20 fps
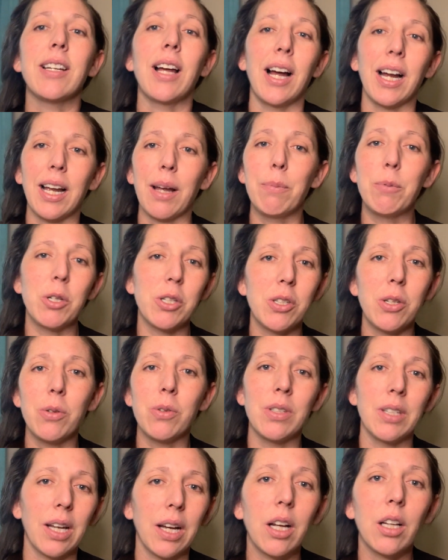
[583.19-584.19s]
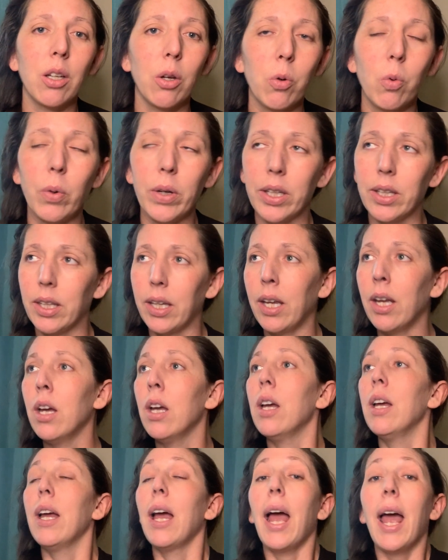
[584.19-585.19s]
Doc, I'm just using that colloquially.
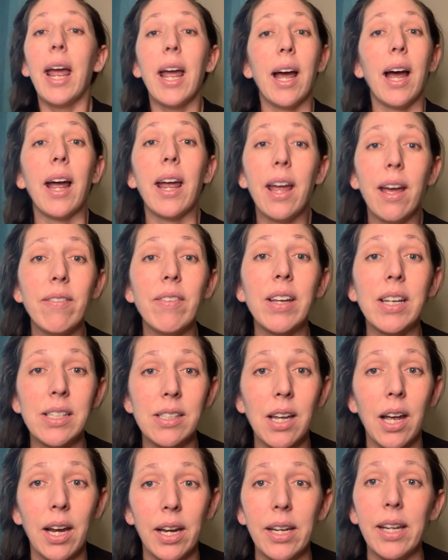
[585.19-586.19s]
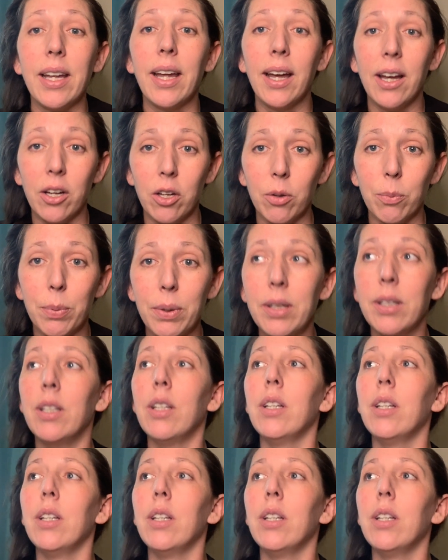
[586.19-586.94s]
Hey, I have anxiety, help.